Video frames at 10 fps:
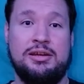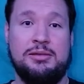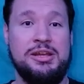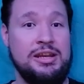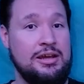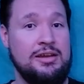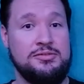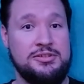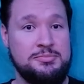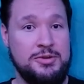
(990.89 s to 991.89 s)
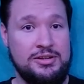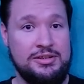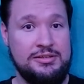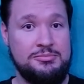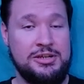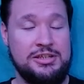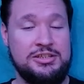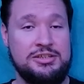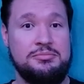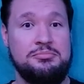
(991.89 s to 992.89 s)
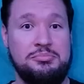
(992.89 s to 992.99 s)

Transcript: I may not have responded much,